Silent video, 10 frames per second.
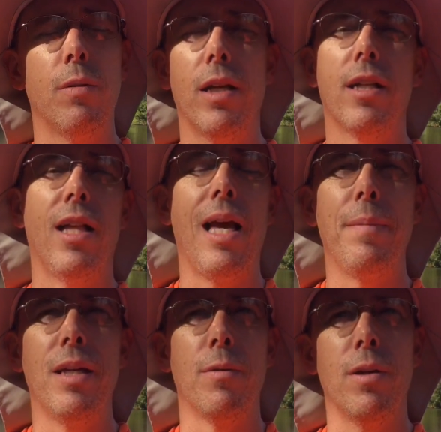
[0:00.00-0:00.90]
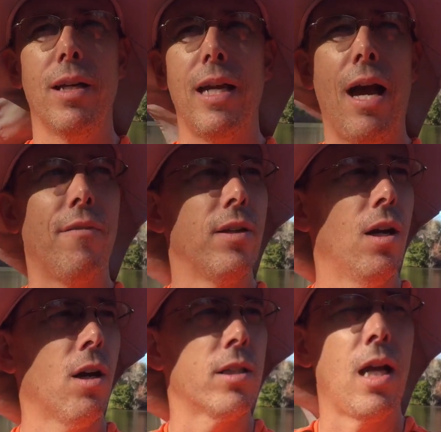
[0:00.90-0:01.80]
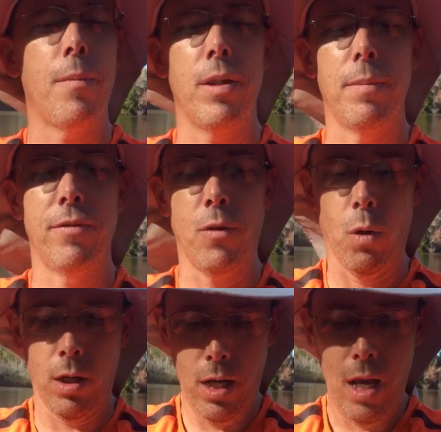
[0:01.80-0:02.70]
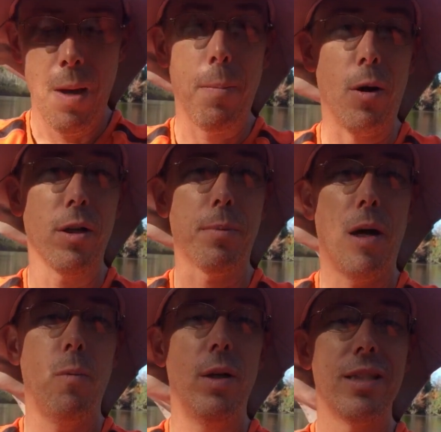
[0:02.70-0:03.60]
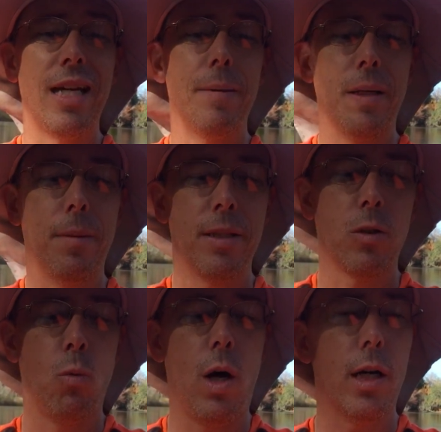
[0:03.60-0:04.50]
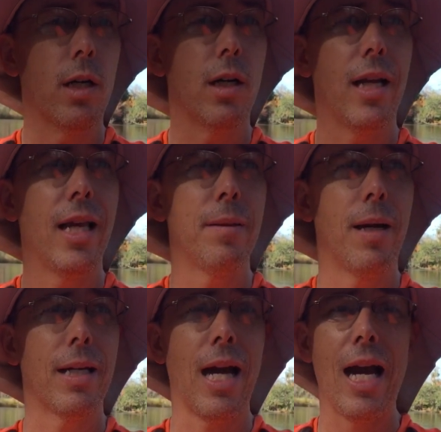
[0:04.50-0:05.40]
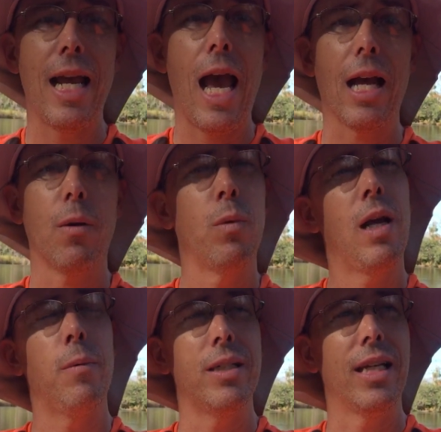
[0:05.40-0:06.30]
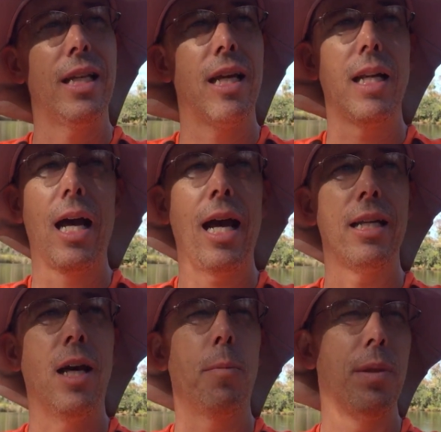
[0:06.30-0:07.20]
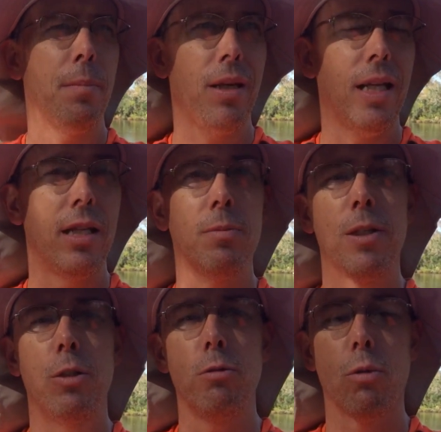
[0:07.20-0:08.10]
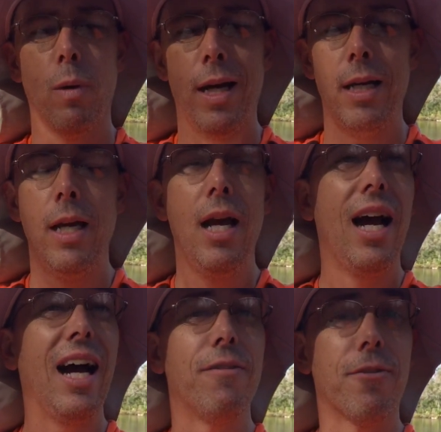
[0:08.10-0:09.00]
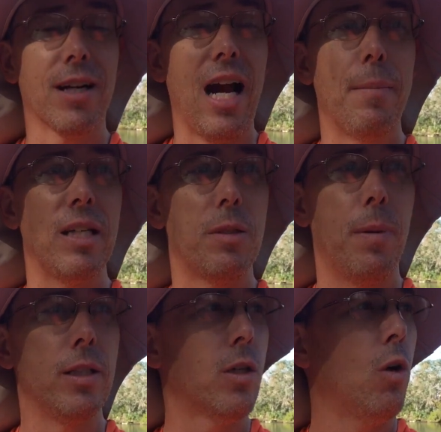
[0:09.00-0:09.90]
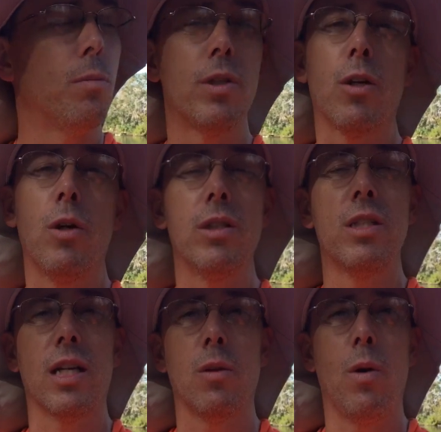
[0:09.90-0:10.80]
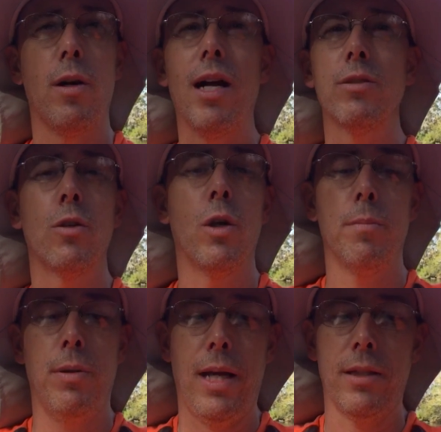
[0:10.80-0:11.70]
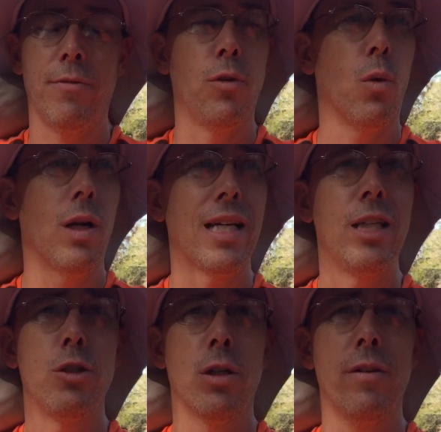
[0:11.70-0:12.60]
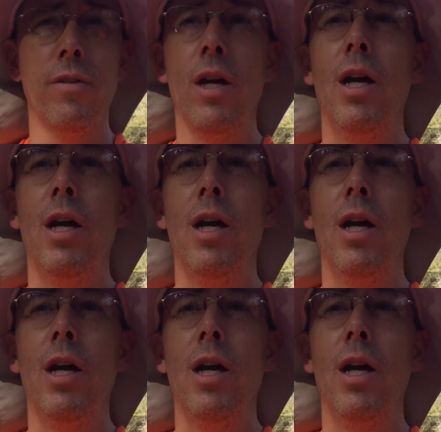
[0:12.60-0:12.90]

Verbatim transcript: and really climby and really having a hard time with it before. Part of the problem was I ended up getting a bunch of water in my kayak when I went to get in. I had to help them get in, so my shoes were wet. I forgot my sponge at home, so I couldn't suck the water out. So he couldn't play on the floor like he should have.